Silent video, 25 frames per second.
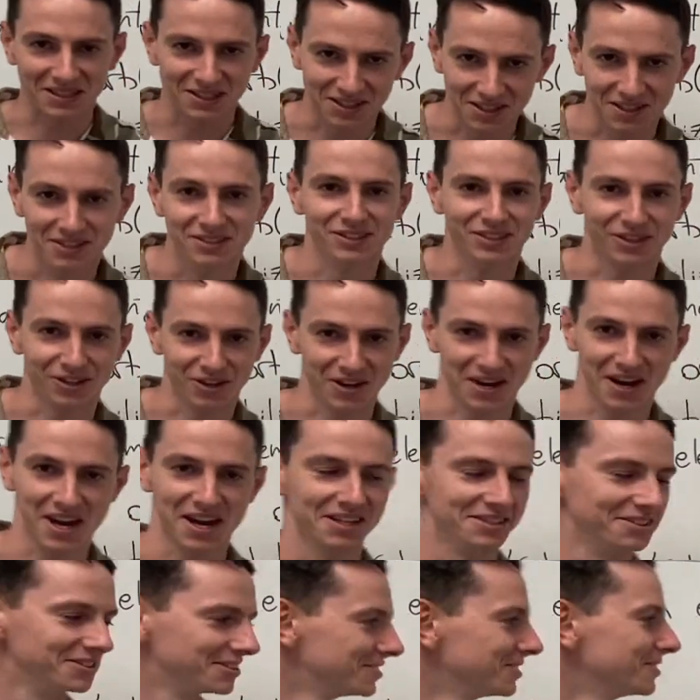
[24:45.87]
suns in our
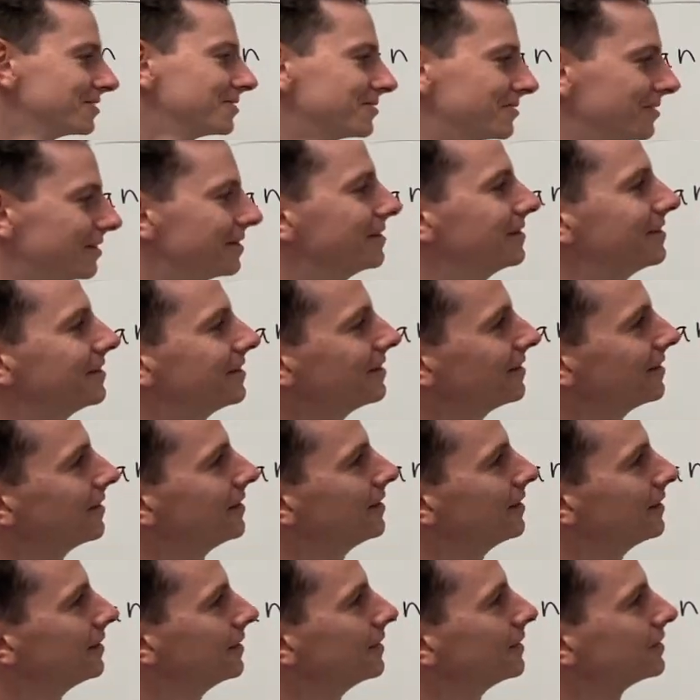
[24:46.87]
heads, right?
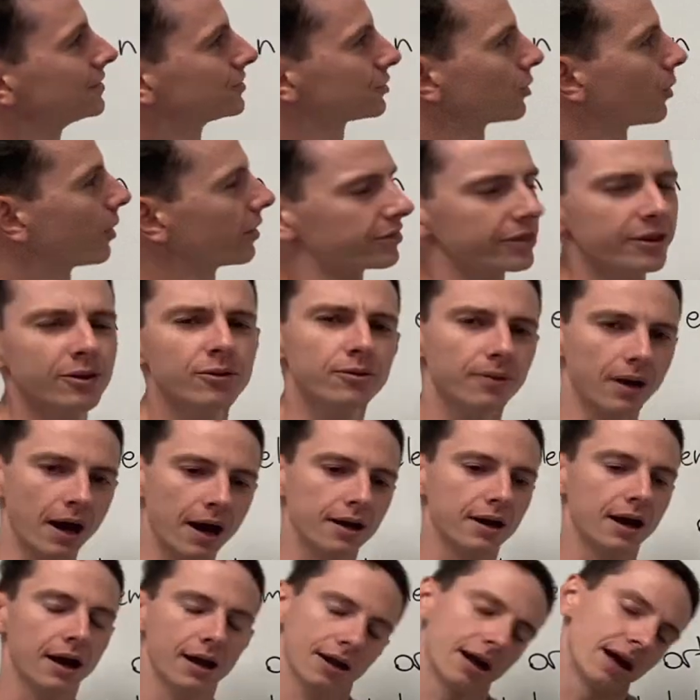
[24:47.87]
So I think
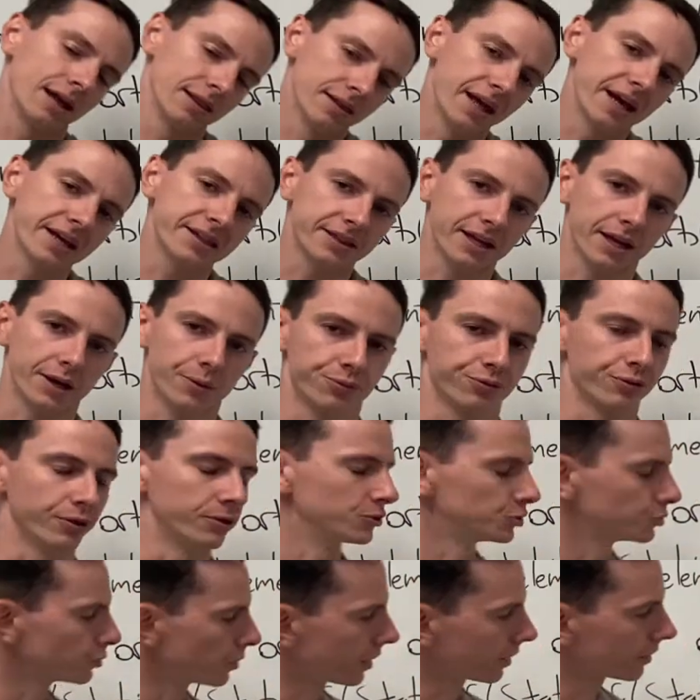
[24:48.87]
I like that
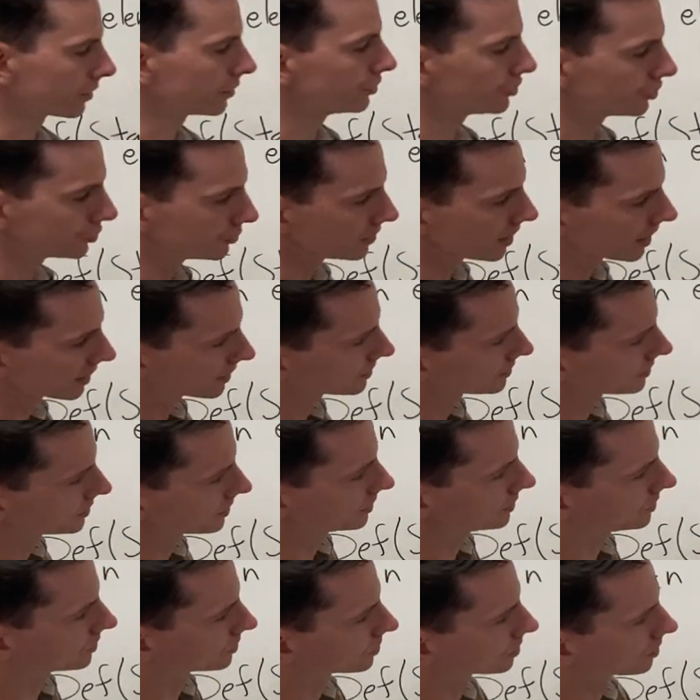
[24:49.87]
approach. What I'm going to do next
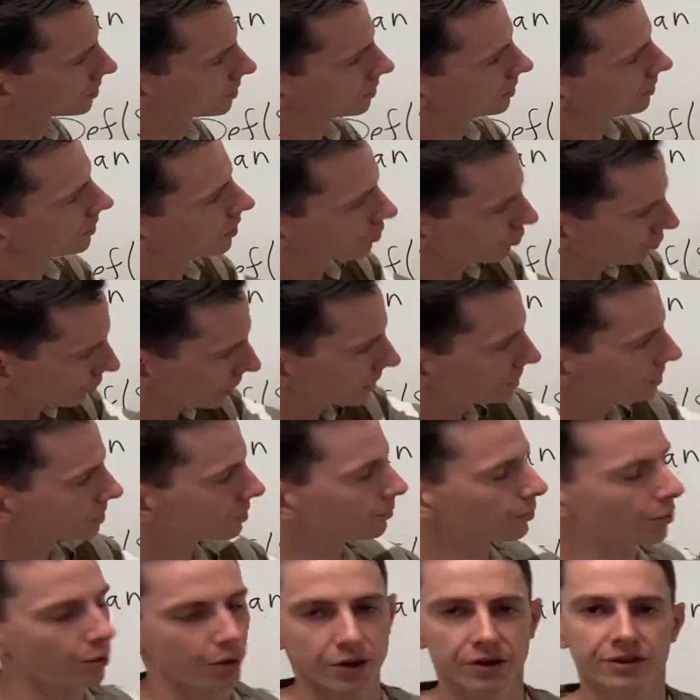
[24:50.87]
is erase the
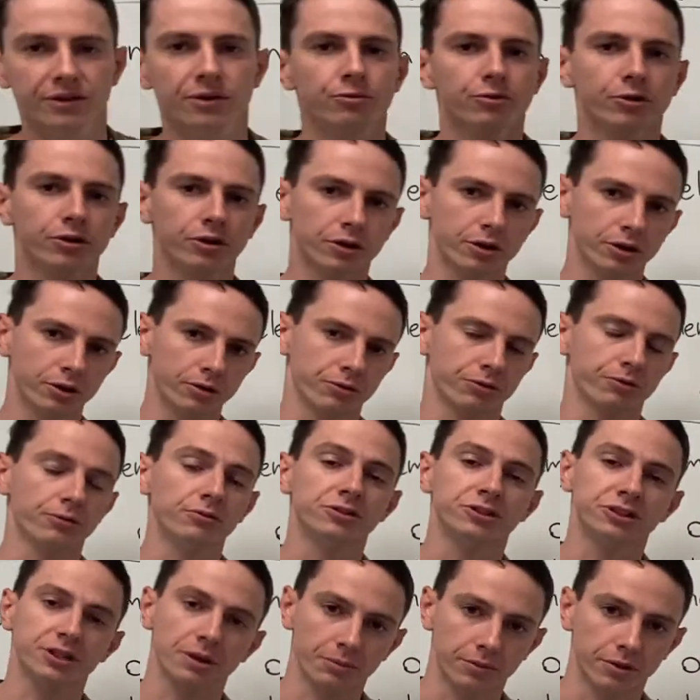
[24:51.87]
board, and then we're going to go through
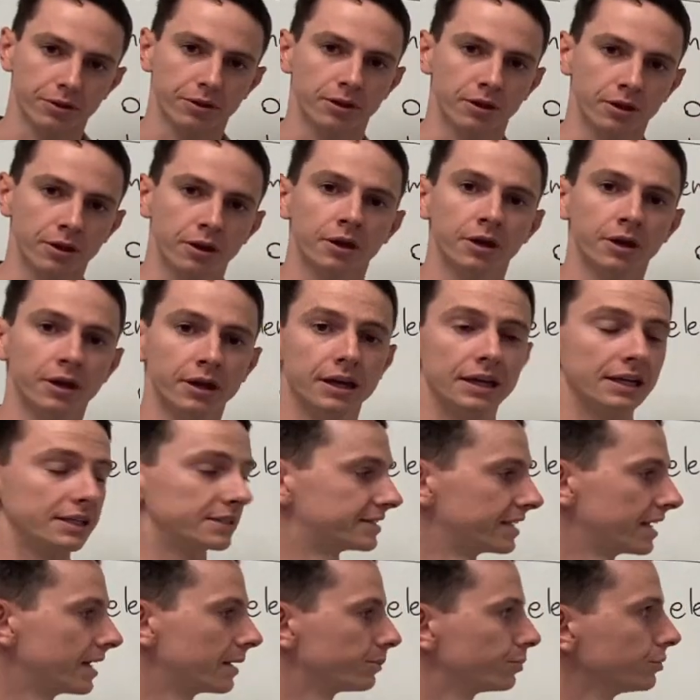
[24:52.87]
some of the
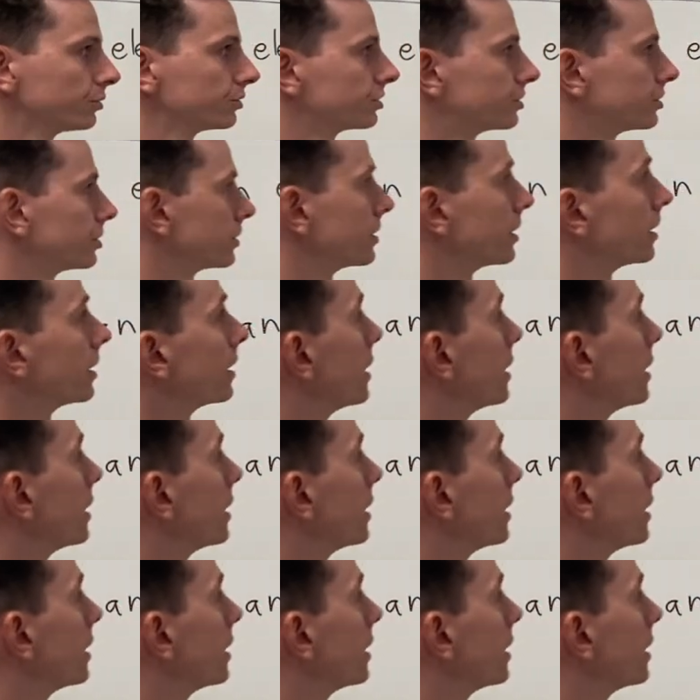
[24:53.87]
examples to get